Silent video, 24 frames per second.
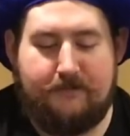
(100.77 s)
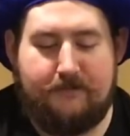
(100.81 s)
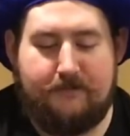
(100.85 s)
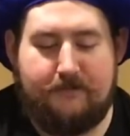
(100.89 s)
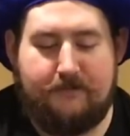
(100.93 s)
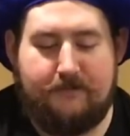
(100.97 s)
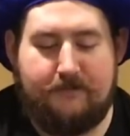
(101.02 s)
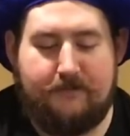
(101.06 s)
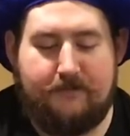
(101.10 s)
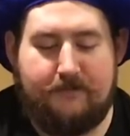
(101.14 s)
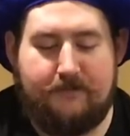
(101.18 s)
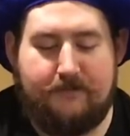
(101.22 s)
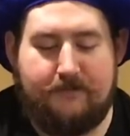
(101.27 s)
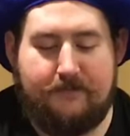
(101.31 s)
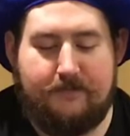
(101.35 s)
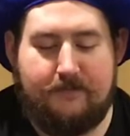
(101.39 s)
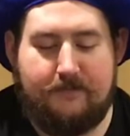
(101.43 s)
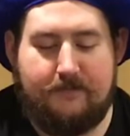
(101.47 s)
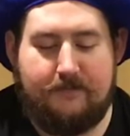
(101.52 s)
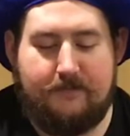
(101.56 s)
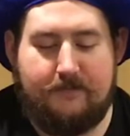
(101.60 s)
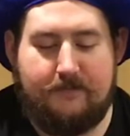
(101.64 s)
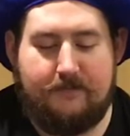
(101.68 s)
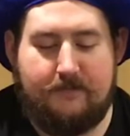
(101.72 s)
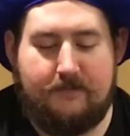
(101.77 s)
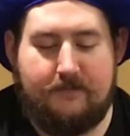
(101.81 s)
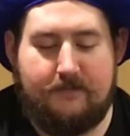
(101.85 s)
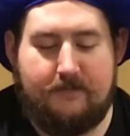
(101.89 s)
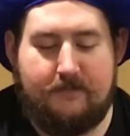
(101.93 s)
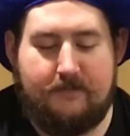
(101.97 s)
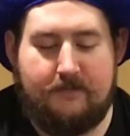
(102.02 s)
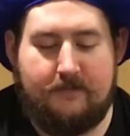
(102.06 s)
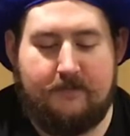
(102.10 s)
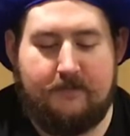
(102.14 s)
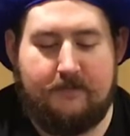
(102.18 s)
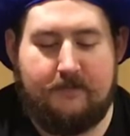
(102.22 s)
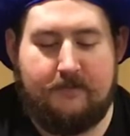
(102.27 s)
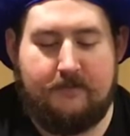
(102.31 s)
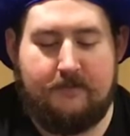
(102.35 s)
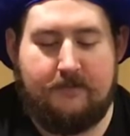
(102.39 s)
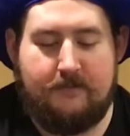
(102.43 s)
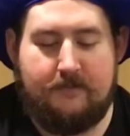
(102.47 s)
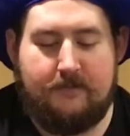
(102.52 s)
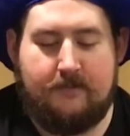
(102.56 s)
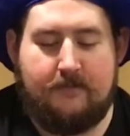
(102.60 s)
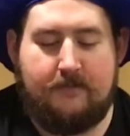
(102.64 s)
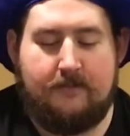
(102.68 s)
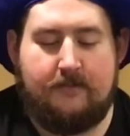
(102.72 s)

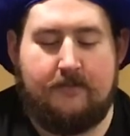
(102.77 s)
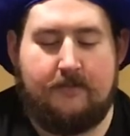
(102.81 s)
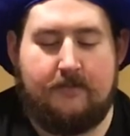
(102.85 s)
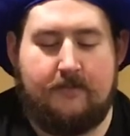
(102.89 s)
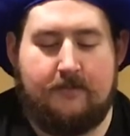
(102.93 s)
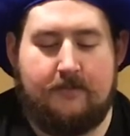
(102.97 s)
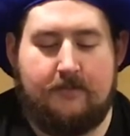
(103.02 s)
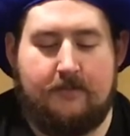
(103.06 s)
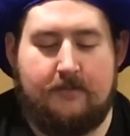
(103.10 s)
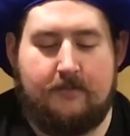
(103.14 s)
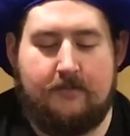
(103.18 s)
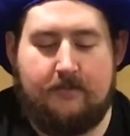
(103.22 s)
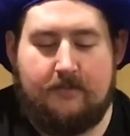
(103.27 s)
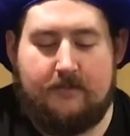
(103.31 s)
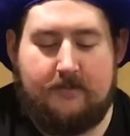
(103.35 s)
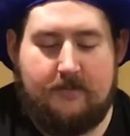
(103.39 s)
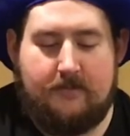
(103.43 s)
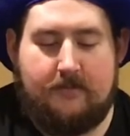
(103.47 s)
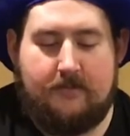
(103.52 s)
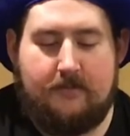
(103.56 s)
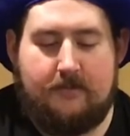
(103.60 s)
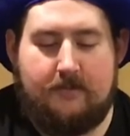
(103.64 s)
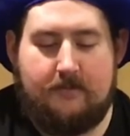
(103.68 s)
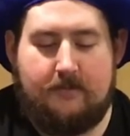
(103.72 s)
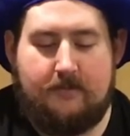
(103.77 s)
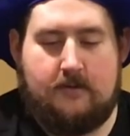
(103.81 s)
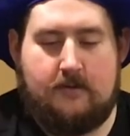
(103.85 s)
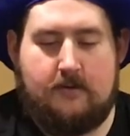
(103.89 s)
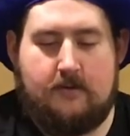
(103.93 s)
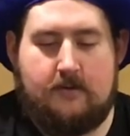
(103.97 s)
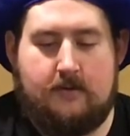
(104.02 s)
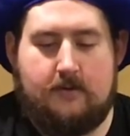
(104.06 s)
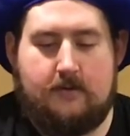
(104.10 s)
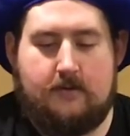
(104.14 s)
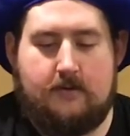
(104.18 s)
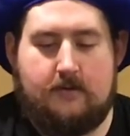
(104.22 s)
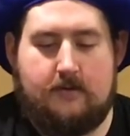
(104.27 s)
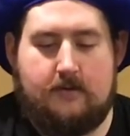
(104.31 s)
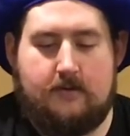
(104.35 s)
(no one is talking)